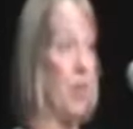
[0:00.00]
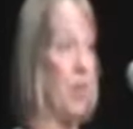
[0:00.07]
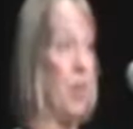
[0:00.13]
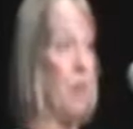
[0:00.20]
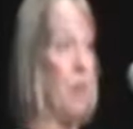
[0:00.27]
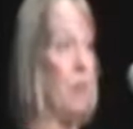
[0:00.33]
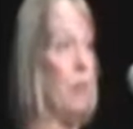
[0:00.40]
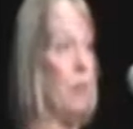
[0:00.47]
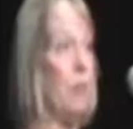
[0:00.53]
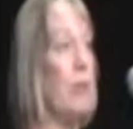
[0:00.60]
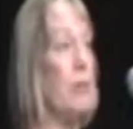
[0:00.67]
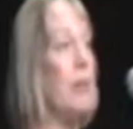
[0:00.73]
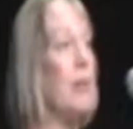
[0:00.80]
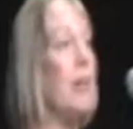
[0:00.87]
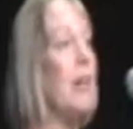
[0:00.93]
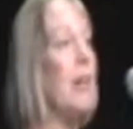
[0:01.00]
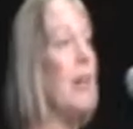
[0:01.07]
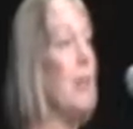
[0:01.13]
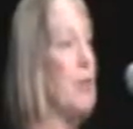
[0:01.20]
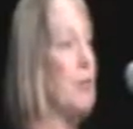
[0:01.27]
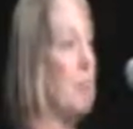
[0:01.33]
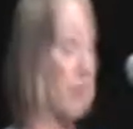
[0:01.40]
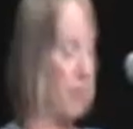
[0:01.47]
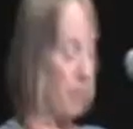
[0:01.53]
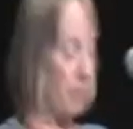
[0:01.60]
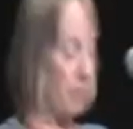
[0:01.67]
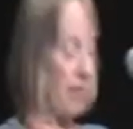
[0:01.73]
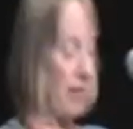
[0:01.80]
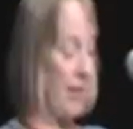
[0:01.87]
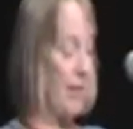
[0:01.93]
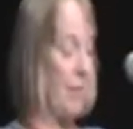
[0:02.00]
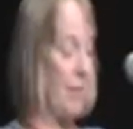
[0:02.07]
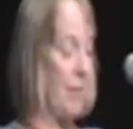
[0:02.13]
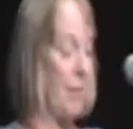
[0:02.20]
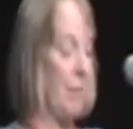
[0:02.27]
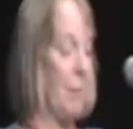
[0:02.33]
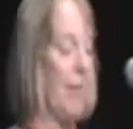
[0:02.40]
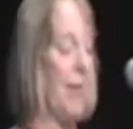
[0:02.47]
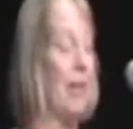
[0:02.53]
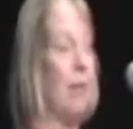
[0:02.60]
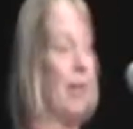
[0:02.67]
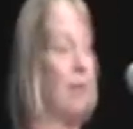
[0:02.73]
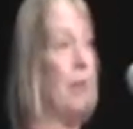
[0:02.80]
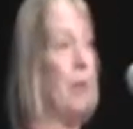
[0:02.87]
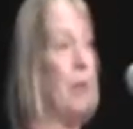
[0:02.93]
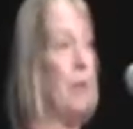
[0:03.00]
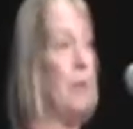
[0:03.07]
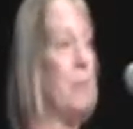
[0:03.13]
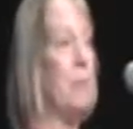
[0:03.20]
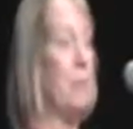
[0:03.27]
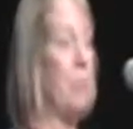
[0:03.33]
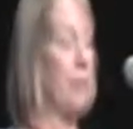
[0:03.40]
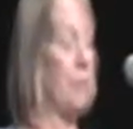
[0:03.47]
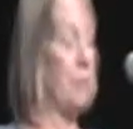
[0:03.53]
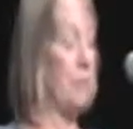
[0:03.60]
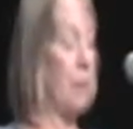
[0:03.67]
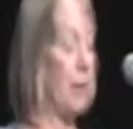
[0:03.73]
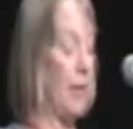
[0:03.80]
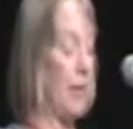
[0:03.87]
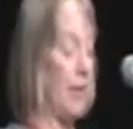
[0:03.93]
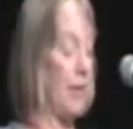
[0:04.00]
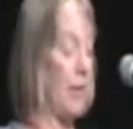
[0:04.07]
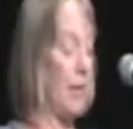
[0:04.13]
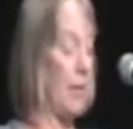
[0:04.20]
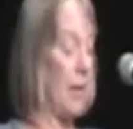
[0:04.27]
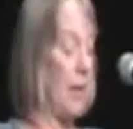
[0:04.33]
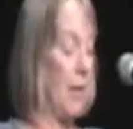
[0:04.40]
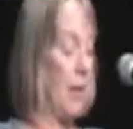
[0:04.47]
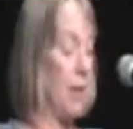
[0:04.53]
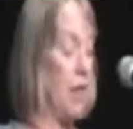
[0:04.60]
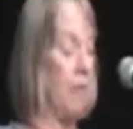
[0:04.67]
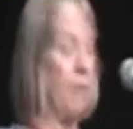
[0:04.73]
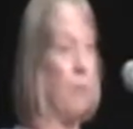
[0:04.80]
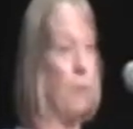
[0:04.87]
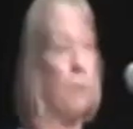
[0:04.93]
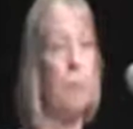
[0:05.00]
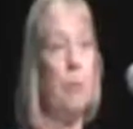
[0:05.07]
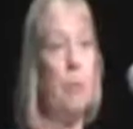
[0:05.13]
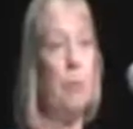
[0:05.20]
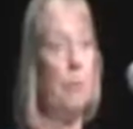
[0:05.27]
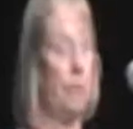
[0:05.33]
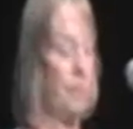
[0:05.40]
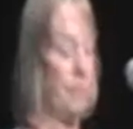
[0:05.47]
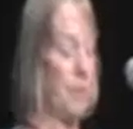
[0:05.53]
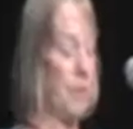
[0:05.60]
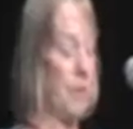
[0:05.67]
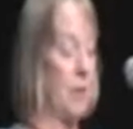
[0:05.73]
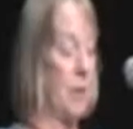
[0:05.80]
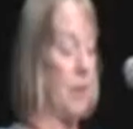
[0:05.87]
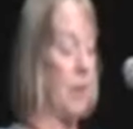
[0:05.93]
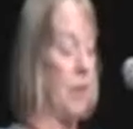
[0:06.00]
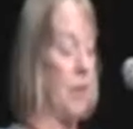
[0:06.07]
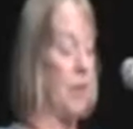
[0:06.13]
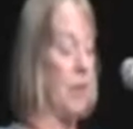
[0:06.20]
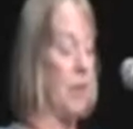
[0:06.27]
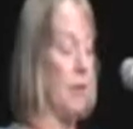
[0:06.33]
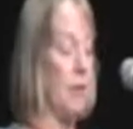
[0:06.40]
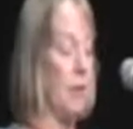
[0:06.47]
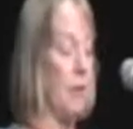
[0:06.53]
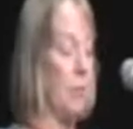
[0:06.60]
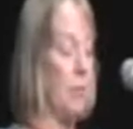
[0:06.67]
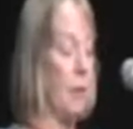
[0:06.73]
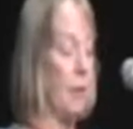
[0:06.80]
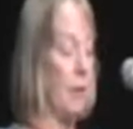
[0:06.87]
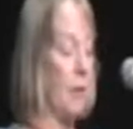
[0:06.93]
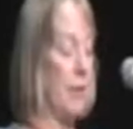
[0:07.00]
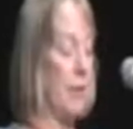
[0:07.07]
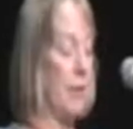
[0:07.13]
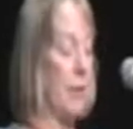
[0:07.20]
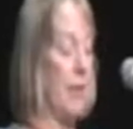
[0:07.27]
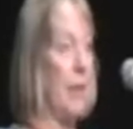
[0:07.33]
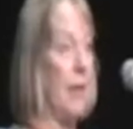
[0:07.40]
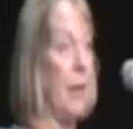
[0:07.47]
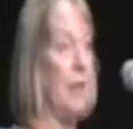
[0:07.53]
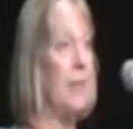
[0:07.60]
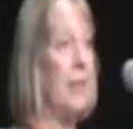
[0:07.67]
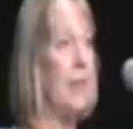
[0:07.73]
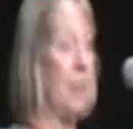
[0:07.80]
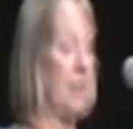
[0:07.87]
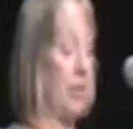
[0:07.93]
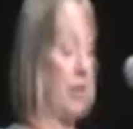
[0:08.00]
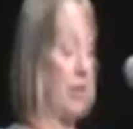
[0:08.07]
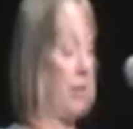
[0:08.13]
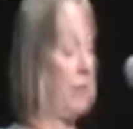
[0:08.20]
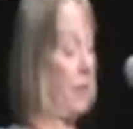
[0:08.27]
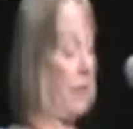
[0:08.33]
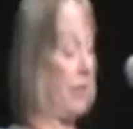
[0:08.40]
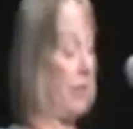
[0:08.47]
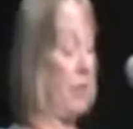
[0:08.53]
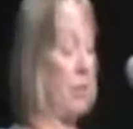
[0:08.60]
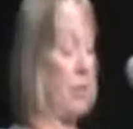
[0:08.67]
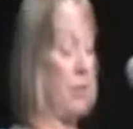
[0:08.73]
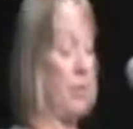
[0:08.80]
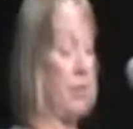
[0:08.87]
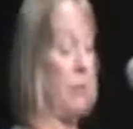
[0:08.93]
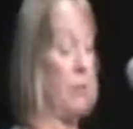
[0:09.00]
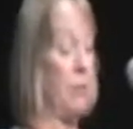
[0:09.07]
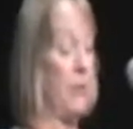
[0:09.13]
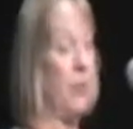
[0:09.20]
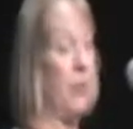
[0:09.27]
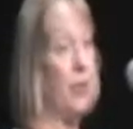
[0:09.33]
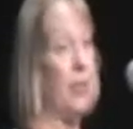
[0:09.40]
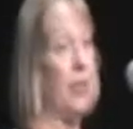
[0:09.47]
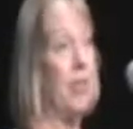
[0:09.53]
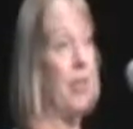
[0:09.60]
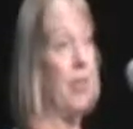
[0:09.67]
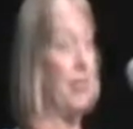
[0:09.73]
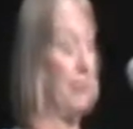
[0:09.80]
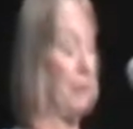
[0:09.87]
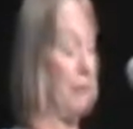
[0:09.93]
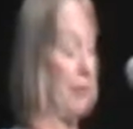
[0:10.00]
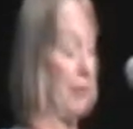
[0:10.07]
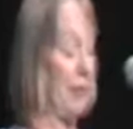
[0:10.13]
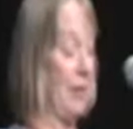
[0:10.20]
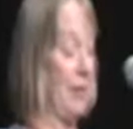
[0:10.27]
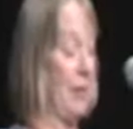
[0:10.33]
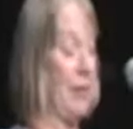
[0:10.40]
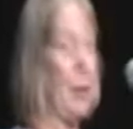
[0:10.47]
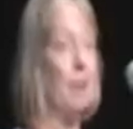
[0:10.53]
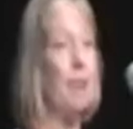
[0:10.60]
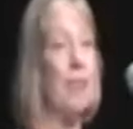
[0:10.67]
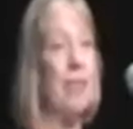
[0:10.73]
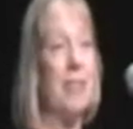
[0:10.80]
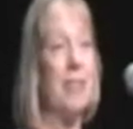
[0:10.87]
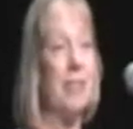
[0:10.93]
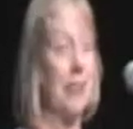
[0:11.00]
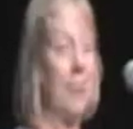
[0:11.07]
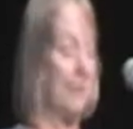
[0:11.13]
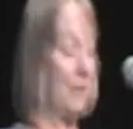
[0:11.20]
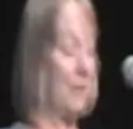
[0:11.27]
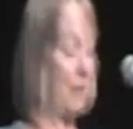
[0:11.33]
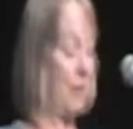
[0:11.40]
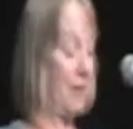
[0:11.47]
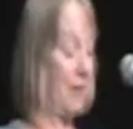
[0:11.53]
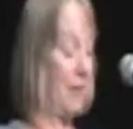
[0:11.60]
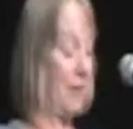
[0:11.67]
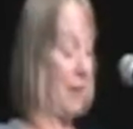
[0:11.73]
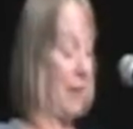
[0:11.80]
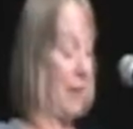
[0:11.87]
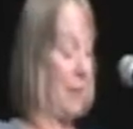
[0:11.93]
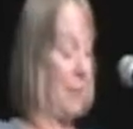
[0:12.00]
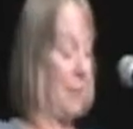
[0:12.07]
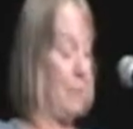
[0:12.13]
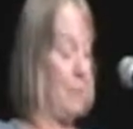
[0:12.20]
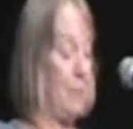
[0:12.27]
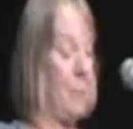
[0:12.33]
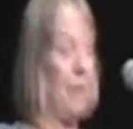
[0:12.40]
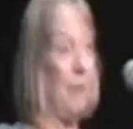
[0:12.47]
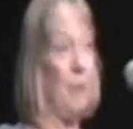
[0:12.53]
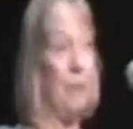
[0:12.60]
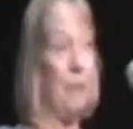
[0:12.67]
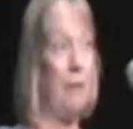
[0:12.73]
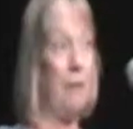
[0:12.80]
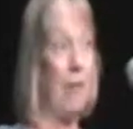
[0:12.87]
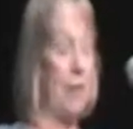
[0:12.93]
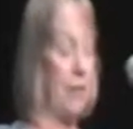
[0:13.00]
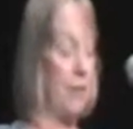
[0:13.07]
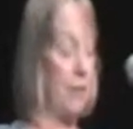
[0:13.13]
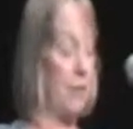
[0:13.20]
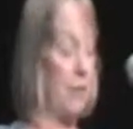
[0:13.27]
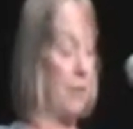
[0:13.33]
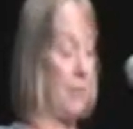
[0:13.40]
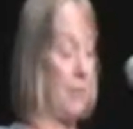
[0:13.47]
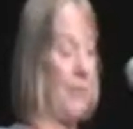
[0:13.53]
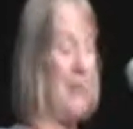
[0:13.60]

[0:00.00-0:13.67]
she who taught and encouraged me to write my early poems about Wales, and she often performed with the Dodo poets. And had she survived, she would have been joining in the fun and reading here tonight. And we're very close